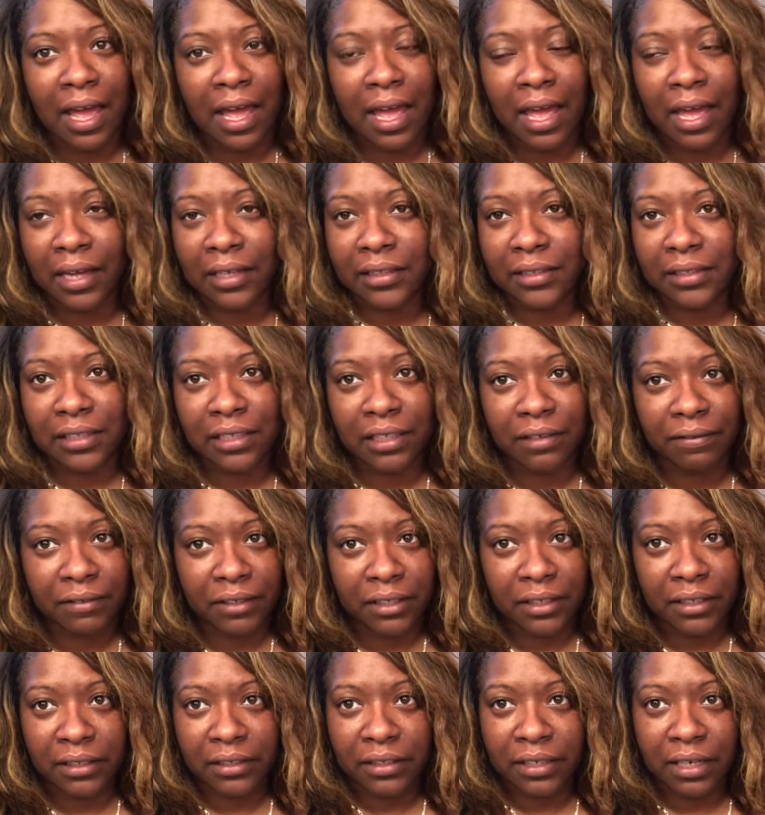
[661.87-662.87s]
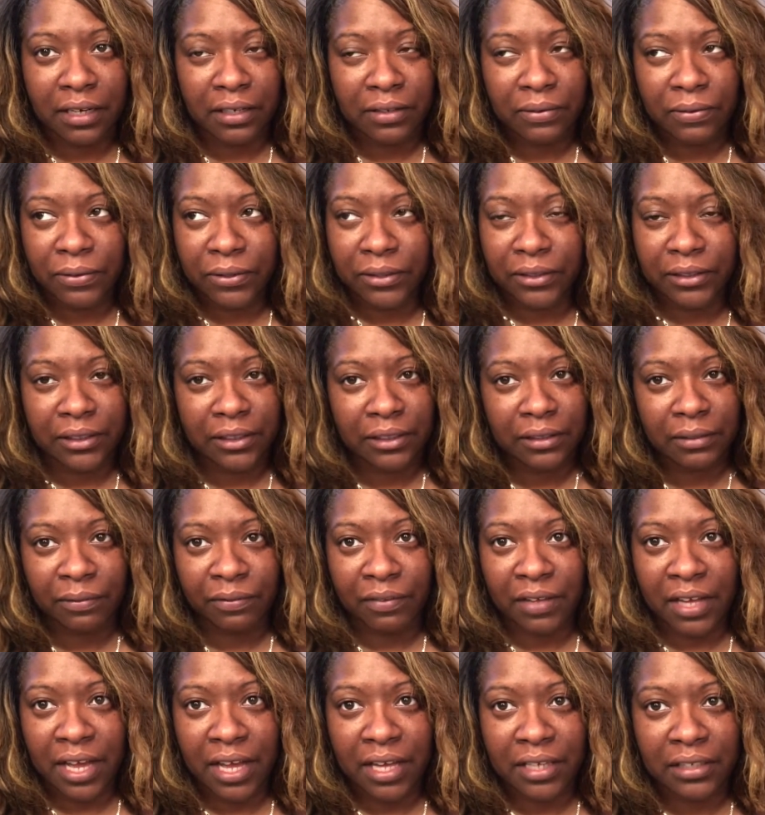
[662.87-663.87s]
activity according to the
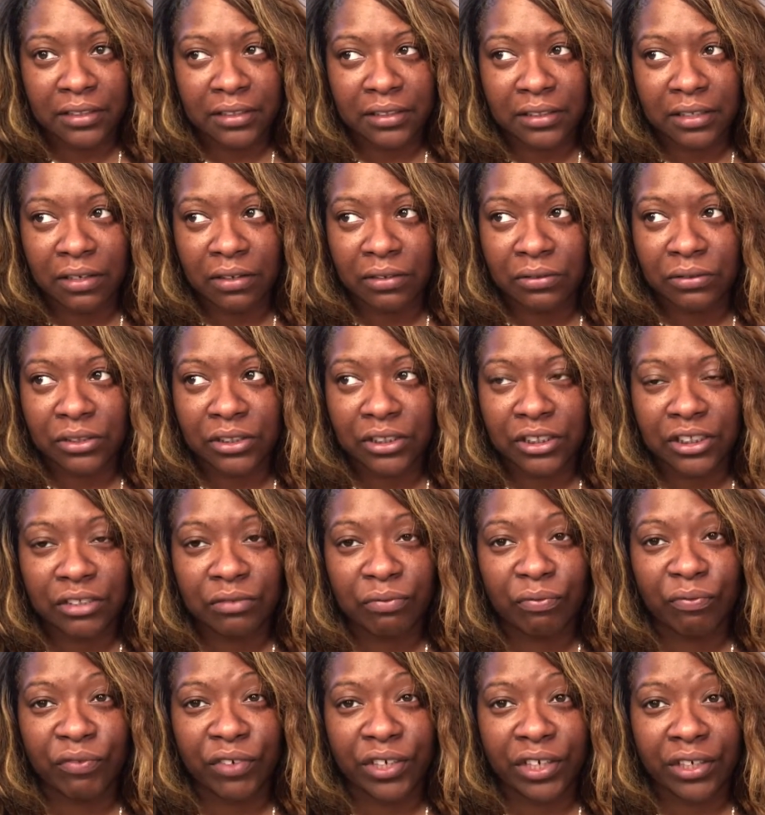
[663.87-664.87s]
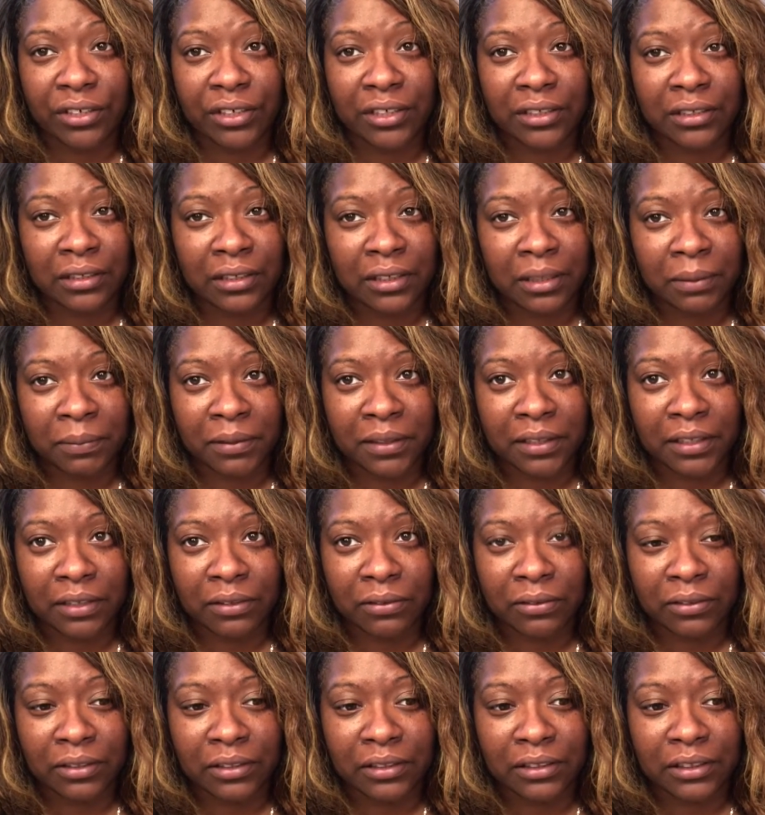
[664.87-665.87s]
vet. So she is very limited
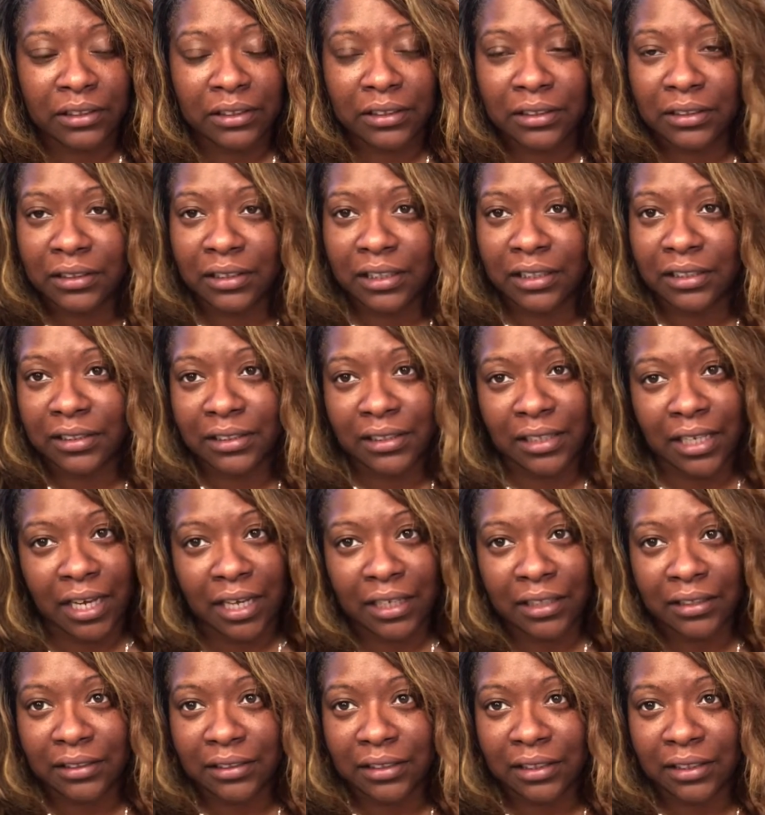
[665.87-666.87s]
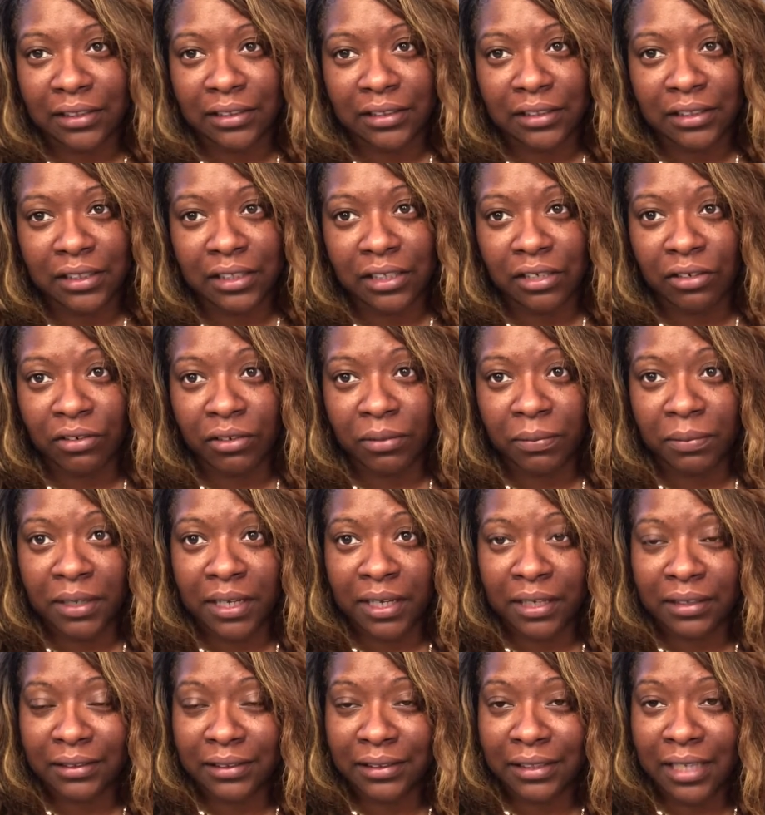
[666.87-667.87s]
on the, and she hates it. She can only be
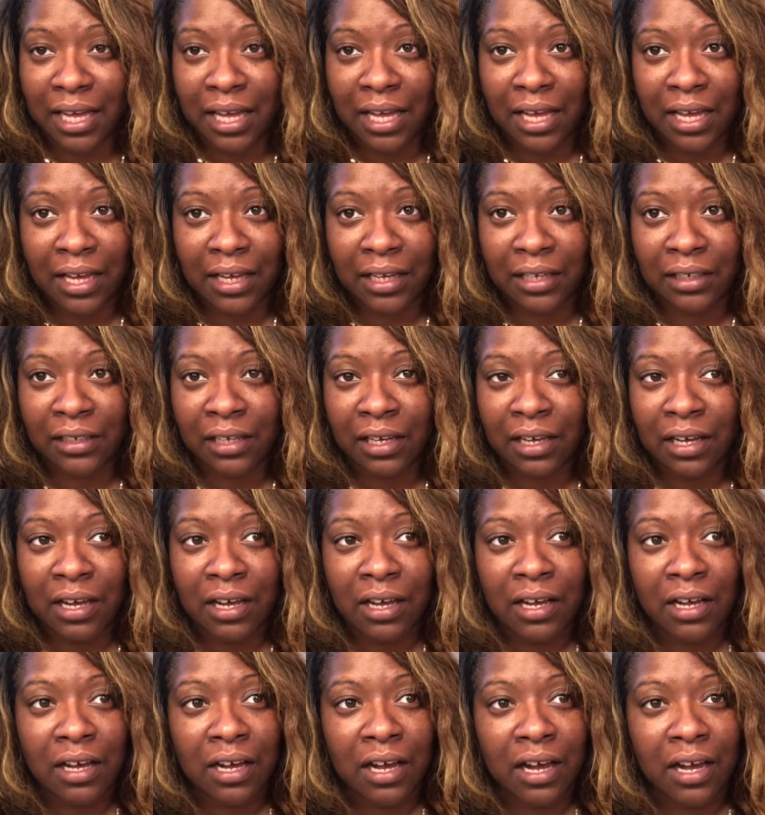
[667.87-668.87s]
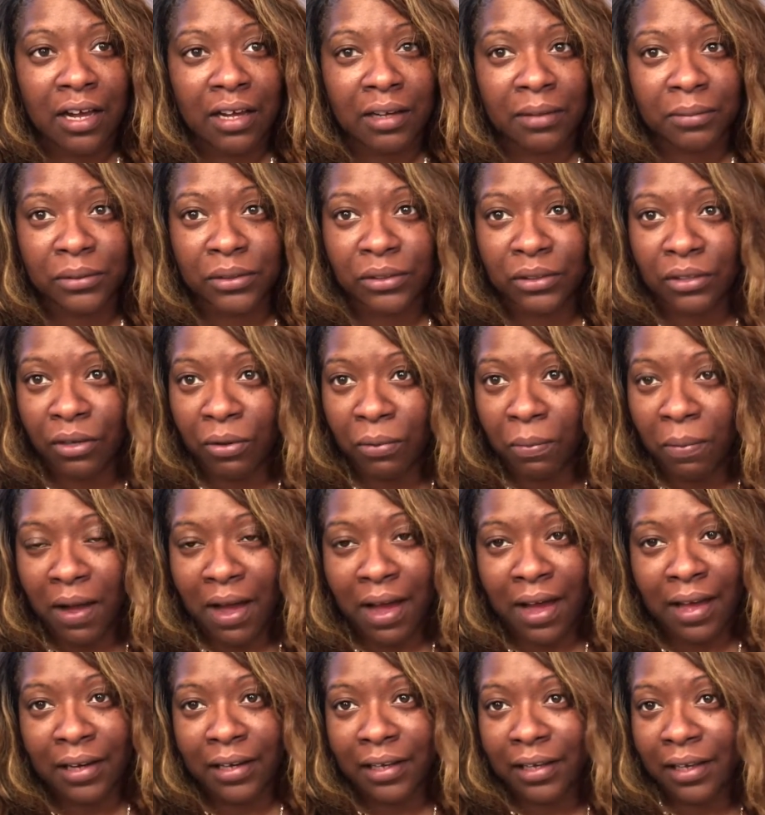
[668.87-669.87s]
outside to go
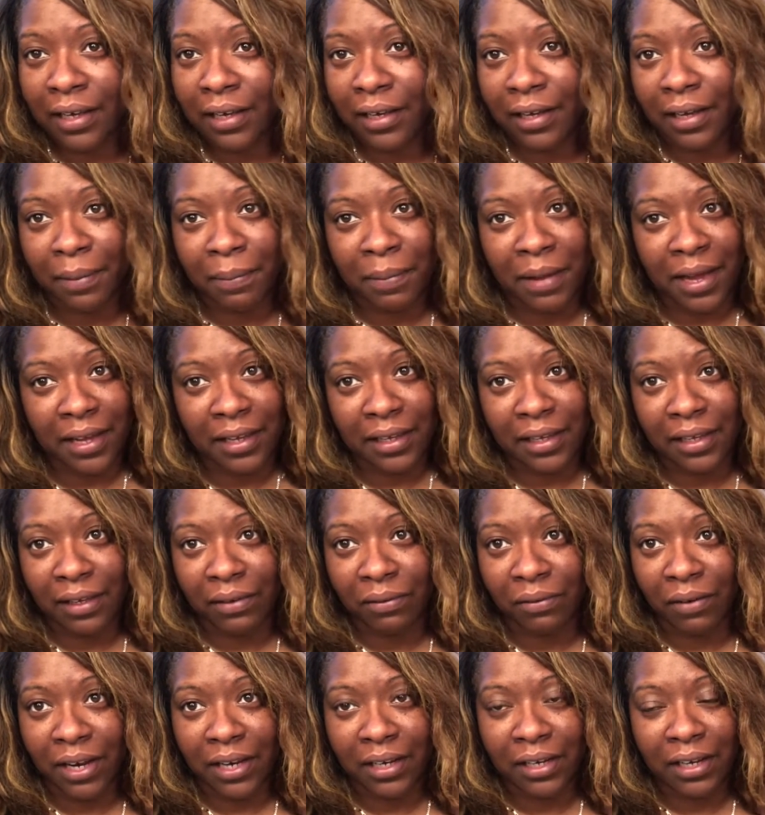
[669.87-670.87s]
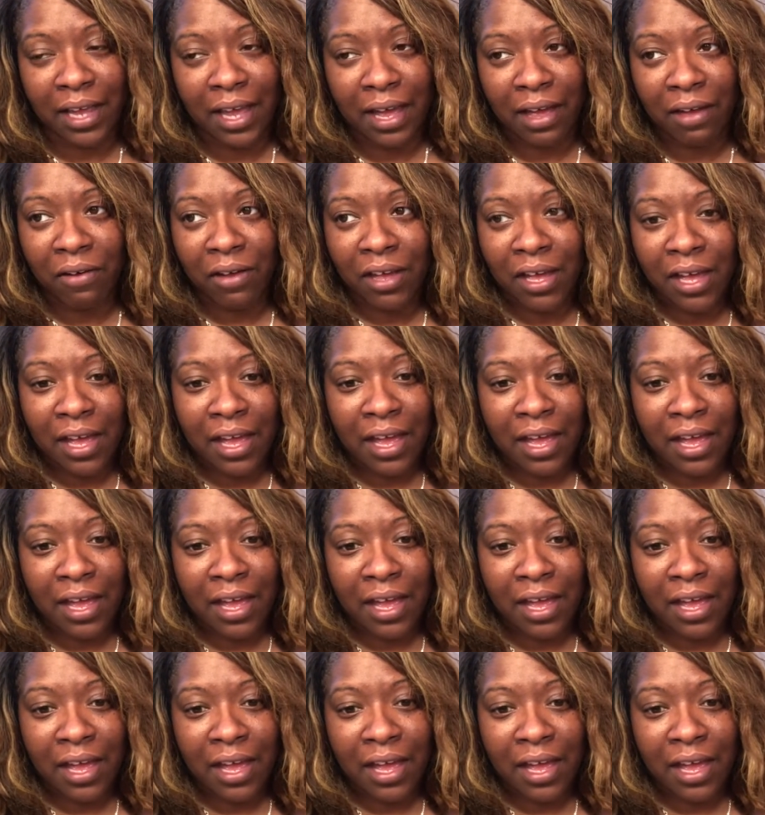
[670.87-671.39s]
potty and come back in right now.